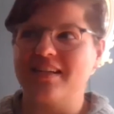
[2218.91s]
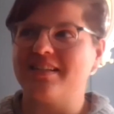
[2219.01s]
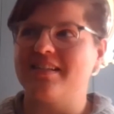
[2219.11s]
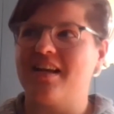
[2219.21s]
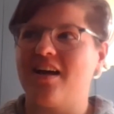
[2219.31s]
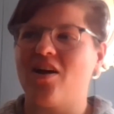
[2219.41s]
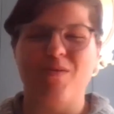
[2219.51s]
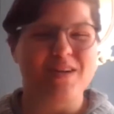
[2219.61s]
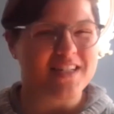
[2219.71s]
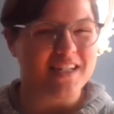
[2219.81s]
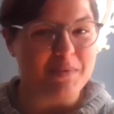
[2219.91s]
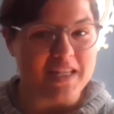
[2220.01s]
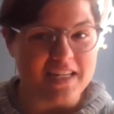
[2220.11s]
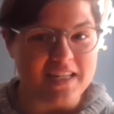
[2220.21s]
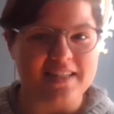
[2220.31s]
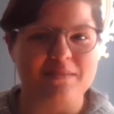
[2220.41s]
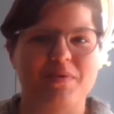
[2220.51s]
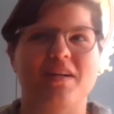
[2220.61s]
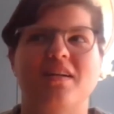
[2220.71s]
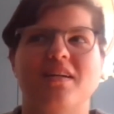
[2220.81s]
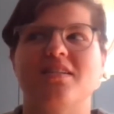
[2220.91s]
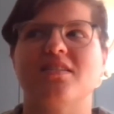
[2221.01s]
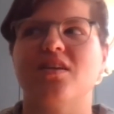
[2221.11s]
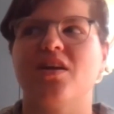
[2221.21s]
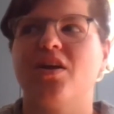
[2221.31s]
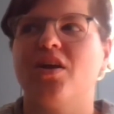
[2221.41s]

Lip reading: It's not always going to be easy, but it is